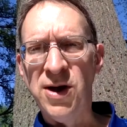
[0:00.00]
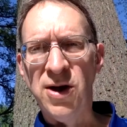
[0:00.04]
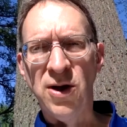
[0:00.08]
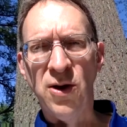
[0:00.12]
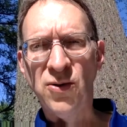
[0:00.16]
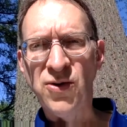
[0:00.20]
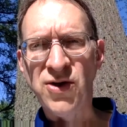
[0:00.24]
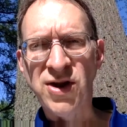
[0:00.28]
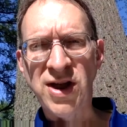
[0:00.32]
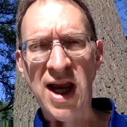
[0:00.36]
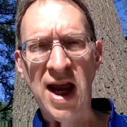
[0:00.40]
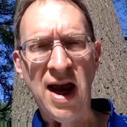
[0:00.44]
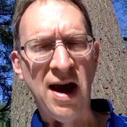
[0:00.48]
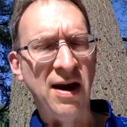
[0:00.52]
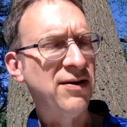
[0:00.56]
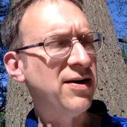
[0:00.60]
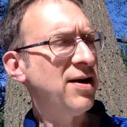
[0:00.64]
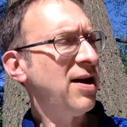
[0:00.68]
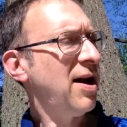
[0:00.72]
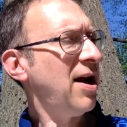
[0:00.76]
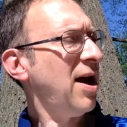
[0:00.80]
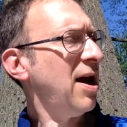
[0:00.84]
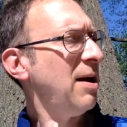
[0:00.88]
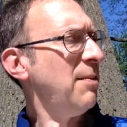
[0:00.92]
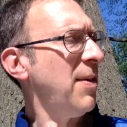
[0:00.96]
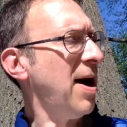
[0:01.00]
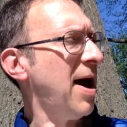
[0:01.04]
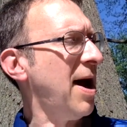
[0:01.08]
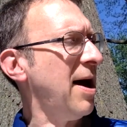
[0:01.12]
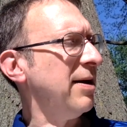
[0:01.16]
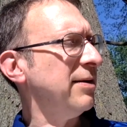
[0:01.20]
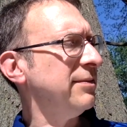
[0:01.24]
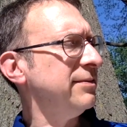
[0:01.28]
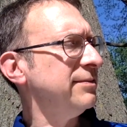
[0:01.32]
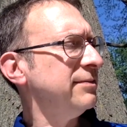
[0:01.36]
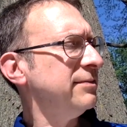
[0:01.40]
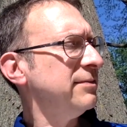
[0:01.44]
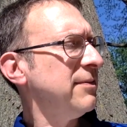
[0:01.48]
No sound came out.
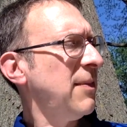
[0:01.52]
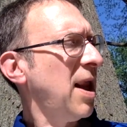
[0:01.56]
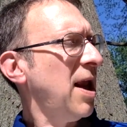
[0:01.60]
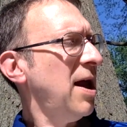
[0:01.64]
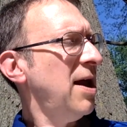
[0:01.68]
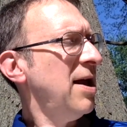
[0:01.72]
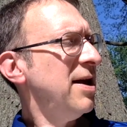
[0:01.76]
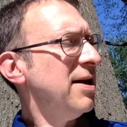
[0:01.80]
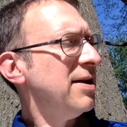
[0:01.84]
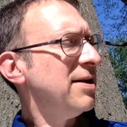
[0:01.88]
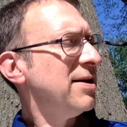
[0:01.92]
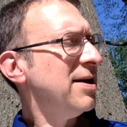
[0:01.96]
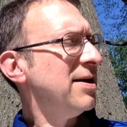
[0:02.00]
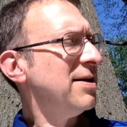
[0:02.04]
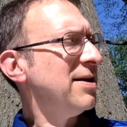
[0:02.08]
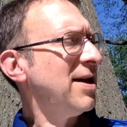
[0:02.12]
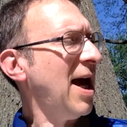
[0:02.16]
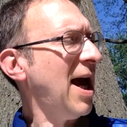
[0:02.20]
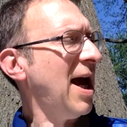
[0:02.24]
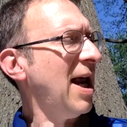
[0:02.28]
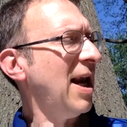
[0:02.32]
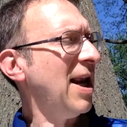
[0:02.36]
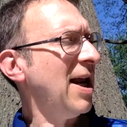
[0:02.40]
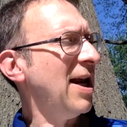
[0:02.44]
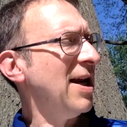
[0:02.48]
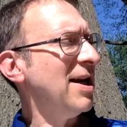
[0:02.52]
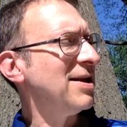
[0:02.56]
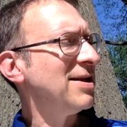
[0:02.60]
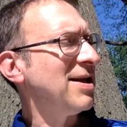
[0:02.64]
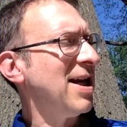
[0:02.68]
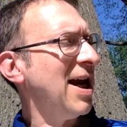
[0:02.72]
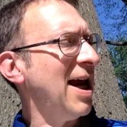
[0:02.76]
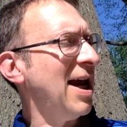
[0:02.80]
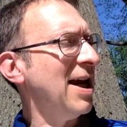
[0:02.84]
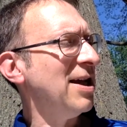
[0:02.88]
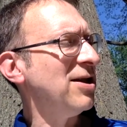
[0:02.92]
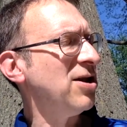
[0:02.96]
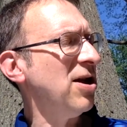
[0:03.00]
Tendai laid his
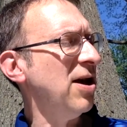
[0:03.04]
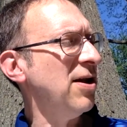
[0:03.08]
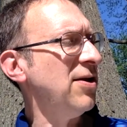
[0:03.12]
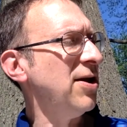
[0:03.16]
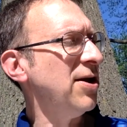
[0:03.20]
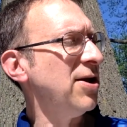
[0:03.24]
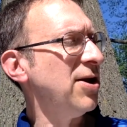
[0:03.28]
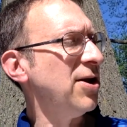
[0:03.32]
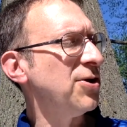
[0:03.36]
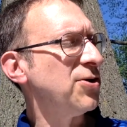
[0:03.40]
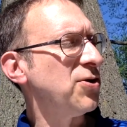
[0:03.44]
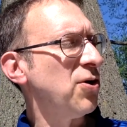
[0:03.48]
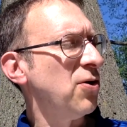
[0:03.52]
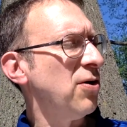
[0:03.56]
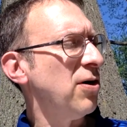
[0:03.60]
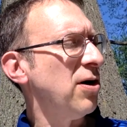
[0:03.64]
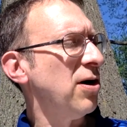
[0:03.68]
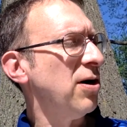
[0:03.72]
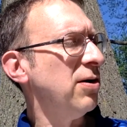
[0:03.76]
hands on the door.